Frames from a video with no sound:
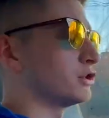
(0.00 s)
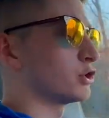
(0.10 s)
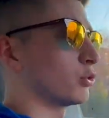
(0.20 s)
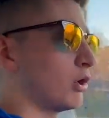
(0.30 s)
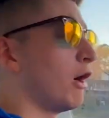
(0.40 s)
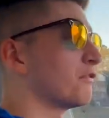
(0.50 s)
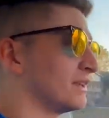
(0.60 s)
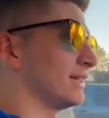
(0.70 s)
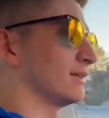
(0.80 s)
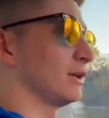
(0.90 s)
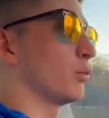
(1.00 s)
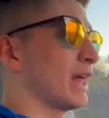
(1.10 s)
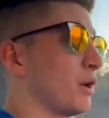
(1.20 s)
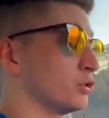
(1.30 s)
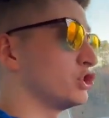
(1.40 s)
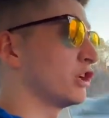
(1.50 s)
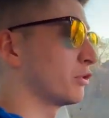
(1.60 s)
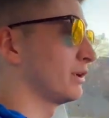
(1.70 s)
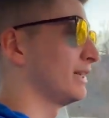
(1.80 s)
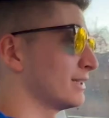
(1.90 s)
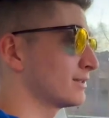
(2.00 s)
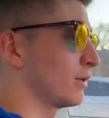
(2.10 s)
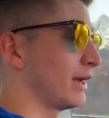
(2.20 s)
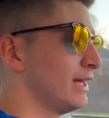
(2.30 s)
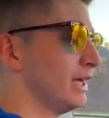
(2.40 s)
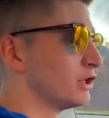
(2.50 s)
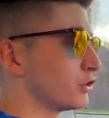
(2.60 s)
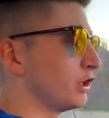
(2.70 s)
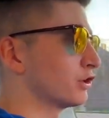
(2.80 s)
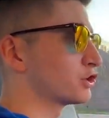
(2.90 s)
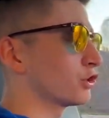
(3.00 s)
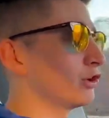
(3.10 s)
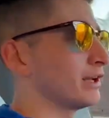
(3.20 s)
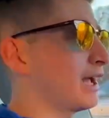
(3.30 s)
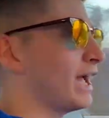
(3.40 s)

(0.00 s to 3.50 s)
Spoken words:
and so confidently without jitteriness, right? So here it's turning. I